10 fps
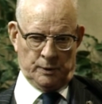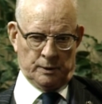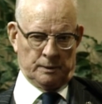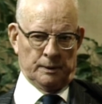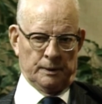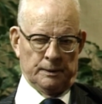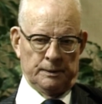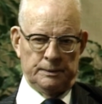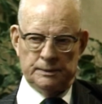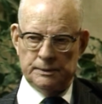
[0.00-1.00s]

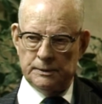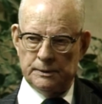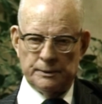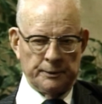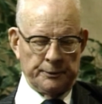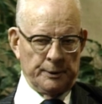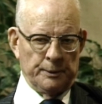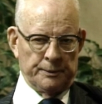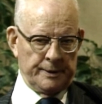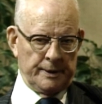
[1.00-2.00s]
Well,
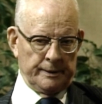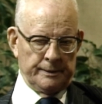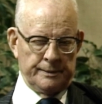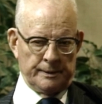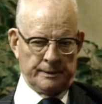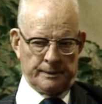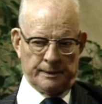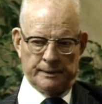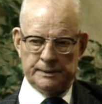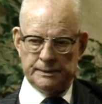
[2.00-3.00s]
control charts
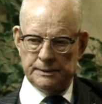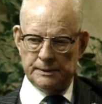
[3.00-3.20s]
are